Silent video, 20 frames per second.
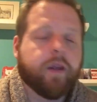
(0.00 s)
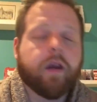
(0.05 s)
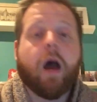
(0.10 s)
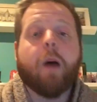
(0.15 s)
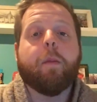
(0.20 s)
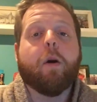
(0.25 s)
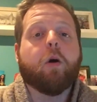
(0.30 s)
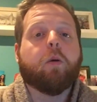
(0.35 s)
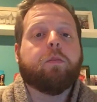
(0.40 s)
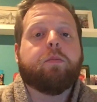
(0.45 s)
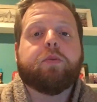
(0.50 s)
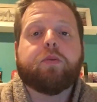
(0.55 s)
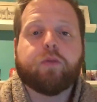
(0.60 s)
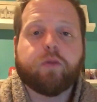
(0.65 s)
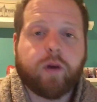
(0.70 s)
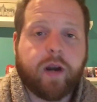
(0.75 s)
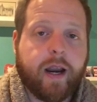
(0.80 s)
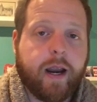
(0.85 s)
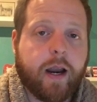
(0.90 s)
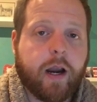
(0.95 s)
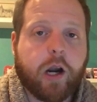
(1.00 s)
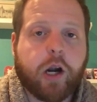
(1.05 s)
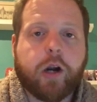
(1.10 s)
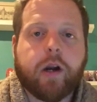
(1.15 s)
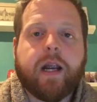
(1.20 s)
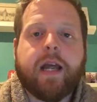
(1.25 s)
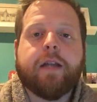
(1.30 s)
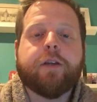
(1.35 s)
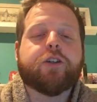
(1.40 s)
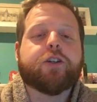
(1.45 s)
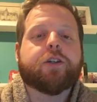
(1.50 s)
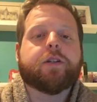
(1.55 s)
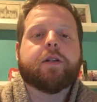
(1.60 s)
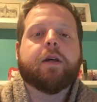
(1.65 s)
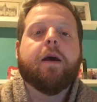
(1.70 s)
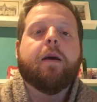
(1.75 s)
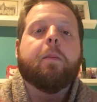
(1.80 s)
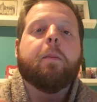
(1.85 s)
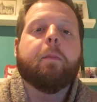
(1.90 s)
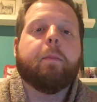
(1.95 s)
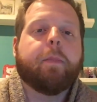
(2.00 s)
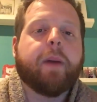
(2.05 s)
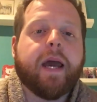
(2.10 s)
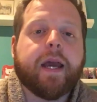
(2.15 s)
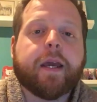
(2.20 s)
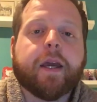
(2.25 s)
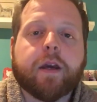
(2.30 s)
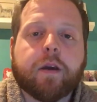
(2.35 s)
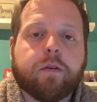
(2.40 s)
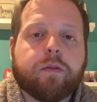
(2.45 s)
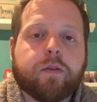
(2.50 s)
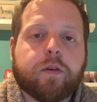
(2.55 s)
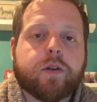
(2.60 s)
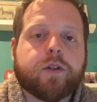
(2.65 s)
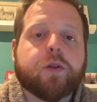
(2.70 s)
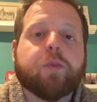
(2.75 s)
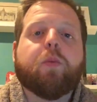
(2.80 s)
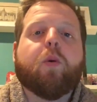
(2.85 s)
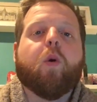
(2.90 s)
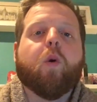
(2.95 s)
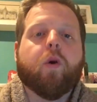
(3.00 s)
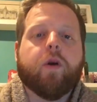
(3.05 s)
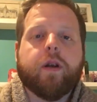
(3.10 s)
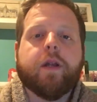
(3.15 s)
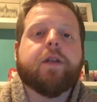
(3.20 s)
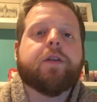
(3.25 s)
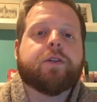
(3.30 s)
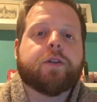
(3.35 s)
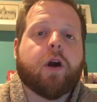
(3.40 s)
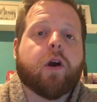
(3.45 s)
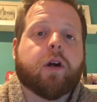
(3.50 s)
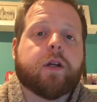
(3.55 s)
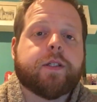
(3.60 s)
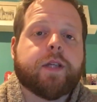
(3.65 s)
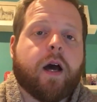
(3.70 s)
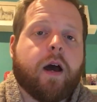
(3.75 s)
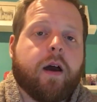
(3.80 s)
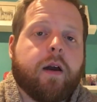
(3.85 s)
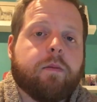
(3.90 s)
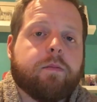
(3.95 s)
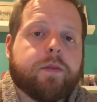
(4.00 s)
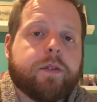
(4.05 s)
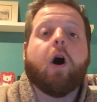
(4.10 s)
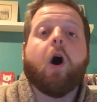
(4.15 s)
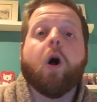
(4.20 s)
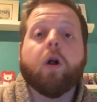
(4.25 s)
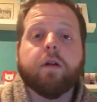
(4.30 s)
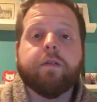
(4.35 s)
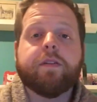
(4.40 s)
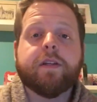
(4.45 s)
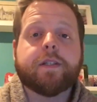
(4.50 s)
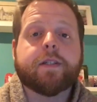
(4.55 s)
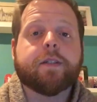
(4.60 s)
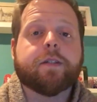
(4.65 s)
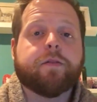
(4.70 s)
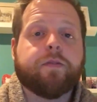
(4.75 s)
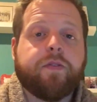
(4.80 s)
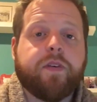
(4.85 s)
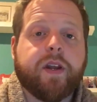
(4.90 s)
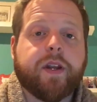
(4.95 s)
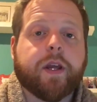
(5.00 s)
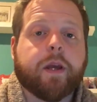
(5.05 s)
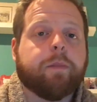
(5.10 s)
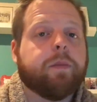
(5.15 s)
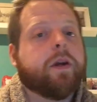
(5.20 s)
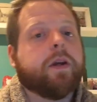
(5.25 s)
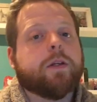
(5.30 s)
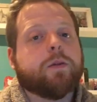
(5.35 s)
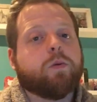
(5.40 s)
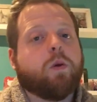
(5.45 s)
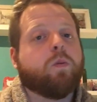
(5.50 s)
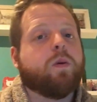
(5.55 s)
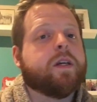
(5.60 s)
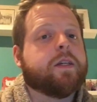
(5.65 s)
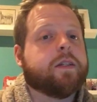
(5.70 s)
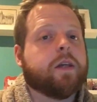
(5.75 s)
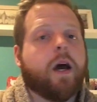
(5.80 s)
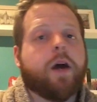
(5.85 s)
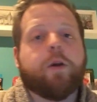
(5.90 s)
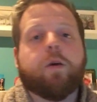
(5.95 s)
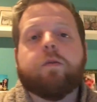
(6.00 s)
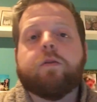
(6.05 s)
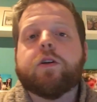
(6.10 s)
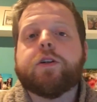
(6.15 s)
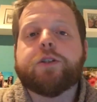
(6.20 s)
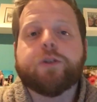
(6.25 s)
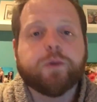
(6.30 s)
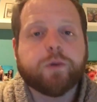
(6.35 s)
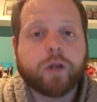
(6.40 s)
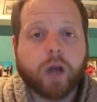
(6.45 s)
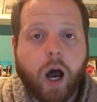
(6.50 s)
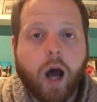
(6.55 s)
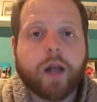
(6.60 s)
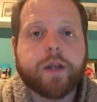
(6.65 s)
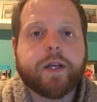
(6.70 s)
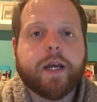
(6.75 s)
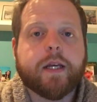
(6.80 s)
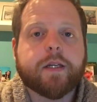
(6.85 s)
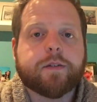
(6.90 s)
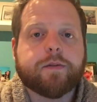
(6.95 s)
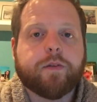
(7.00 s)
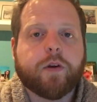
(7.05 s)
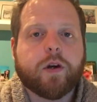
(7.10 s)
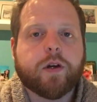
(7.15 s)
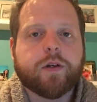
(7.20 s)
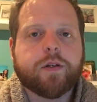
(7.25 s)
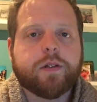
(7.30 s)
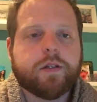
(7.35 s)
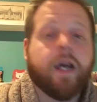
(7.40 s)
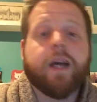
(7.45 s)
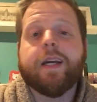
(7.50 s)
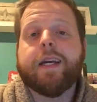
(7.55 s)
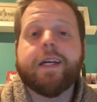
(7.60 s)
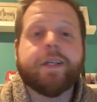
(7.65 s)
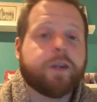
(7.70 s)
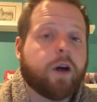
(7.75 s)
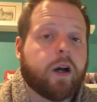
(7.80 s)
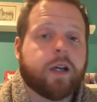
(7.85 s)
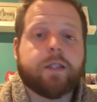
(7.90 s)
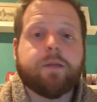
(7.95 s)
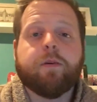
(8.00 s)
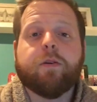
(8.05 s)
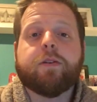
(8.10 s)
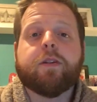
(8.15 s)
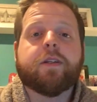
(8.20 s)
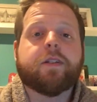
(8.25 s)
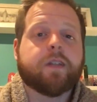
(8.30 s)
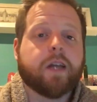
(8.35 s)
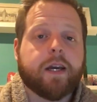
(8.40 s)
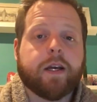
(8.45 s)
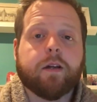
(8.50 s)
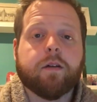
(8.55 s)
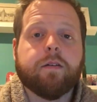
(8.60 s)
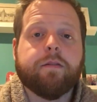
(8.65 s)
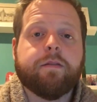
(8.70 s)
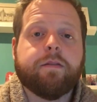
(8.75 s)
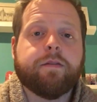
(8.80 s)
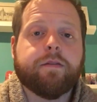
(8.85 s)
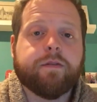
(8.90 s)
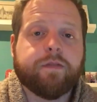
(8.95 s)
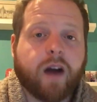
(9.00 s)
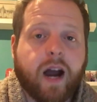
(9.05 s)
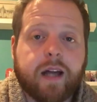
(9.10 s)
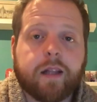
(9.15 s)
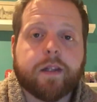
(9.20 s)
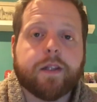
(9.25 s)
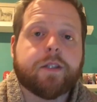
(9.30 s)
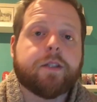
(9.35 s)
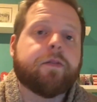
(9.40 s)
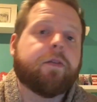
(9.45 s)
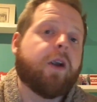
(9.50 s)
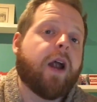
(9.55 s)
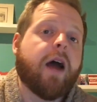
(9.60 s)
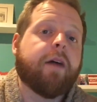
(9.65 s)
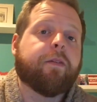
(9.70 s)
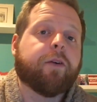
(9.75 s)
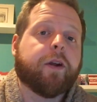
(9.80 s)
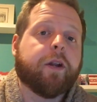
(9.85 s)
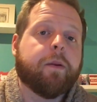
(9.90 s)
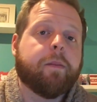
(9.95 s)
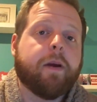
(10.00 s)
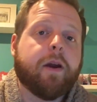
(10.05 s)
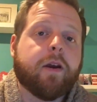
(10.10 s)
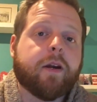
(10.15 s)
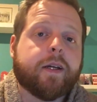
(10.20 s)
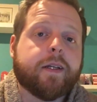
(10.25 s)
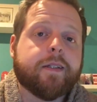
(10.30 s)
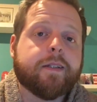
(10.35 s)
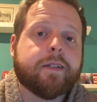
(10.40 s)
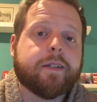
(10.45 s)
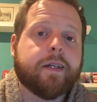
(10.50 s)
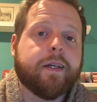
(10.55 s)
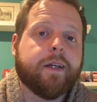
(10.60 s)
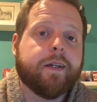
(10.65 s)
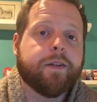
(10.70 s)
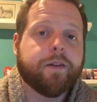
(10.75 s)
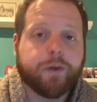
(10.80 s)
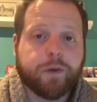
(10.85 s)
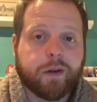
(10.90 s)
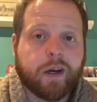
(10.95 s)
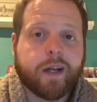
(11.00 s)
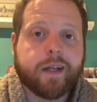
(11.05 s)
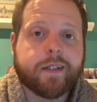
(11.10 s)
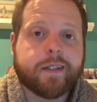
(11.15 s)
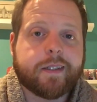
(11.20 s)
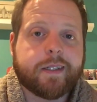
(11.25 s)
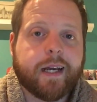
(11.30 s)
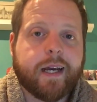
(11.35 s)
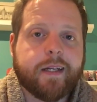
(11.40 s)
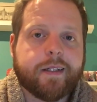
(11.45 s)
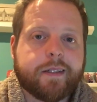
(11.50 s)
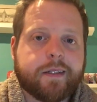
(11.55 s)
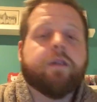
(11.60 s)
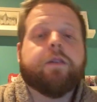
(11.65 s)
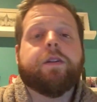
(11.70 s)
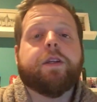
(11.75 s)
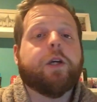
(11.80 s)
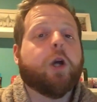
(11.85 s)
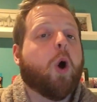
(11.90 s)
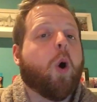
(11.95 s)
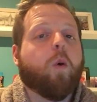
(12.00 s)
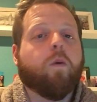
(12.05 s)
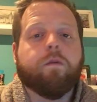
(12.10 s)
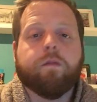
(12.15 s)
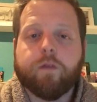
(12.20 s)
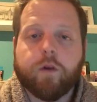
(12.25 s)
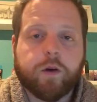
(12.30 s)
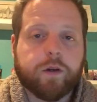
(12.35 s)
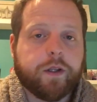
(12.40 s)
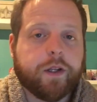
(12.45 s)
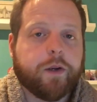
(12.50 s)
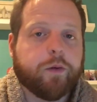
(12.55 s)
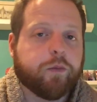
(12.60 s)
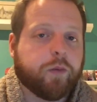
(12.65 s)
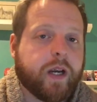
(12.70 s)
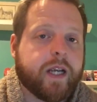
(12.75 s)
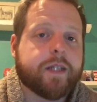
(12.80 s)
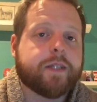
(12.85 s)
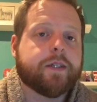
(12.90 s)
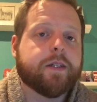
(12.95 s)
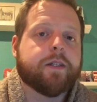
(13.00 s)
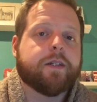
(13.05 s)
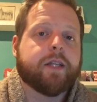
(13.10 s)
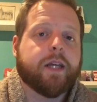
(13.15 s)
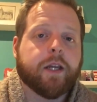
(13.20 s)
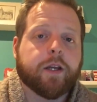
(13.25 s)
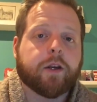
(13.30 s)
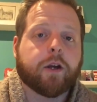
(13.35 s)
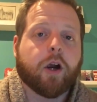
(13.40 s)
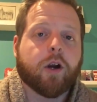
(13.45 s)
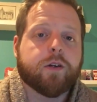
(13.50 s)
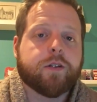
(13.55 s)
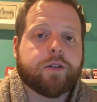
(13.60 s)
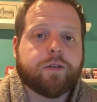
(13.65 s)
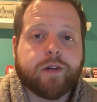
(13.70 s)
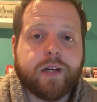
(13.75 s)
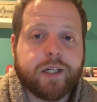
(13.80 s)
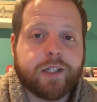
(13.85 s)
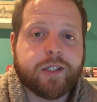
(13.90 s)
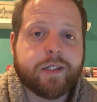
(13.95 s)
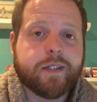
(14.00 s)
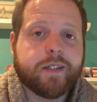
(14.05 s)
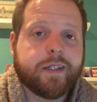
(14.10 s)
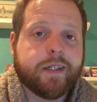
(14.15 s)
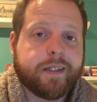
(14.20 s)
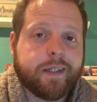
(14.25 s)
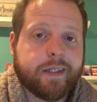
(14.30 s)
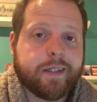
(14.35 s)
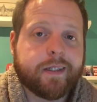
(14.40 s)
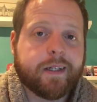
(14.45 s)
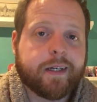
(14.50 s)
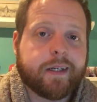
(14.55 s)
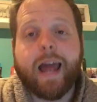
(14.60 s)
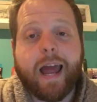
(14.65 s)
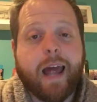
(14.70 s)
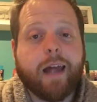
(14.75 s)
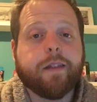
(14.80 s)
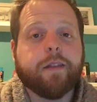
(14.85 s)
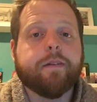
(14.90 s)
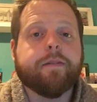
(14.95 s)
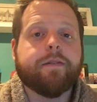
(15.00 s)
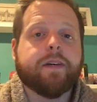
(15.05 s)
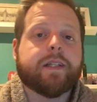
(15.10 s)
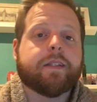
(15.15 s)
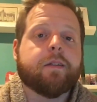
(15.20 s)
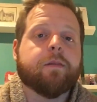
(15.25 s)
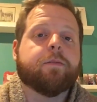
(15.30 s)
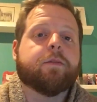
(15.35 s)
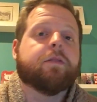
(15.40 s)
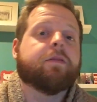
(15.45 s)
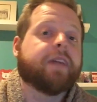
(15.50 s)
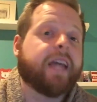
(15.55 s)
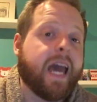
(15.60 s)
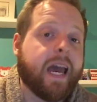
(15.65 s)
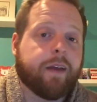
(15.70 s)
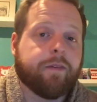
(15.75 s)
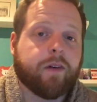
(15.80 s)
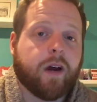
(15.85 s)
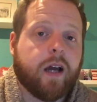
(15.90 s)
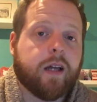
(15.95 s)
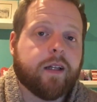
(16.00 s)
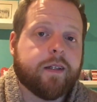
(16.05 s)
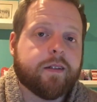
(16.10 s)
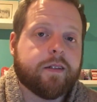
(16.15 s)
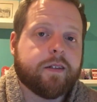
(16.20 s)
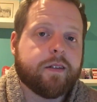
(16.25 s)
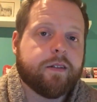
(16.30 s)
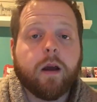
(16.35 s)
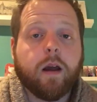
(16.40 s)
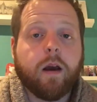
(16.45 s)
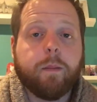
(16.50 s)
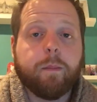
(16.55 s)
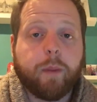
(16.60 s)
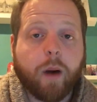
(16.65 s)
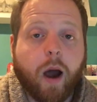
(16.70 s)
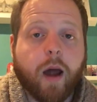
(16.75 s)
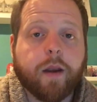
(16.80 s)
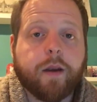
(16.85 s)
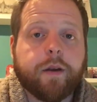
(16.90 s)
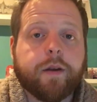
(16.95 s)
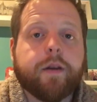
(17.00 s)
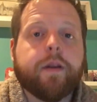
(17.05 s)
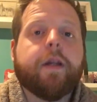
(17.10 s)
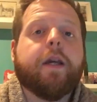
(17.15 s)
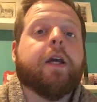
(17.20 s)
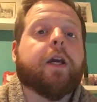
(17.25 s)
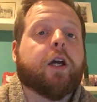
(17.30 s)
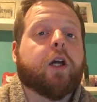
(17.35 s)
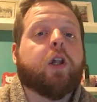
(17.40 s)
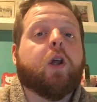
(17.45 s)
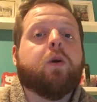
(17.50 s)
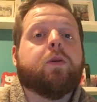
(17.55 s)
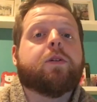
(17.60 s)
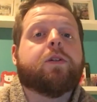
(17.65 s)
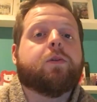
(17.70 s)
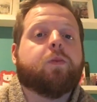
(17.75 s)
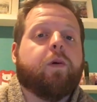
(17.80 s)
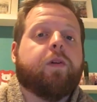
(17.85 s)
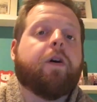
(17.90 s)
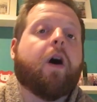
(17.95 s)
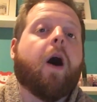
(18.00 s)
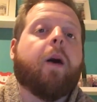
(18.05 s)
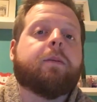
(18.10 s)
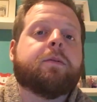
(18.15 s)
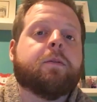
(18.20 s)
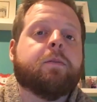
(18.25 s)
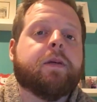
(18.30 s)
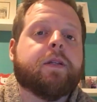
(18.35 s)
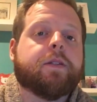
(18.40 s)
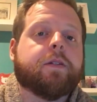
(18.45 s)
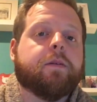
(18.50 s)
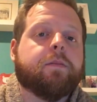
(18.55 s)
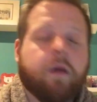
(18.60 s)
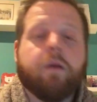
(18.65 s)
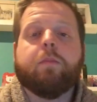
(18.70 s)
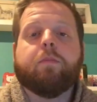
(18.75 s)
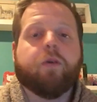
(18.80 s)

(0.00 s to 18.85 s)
about prayer and just begging for support in dark times. All of this is fitting because when we slide over to Kanye's verse, he talks about the cycle of violence for African Americans in the United States, the overtly racist incarceration statistics, and the victims of gang violence. But it closes with optimism.